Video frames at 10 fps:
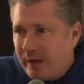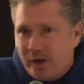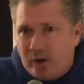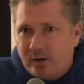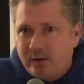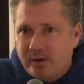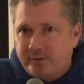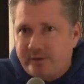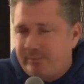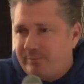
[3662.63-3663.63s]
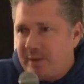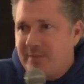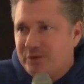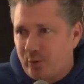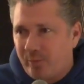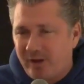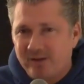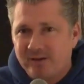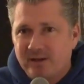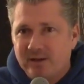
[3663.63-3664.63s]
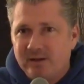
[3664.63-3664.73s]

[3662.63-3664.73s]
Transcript: do here other than be miserable?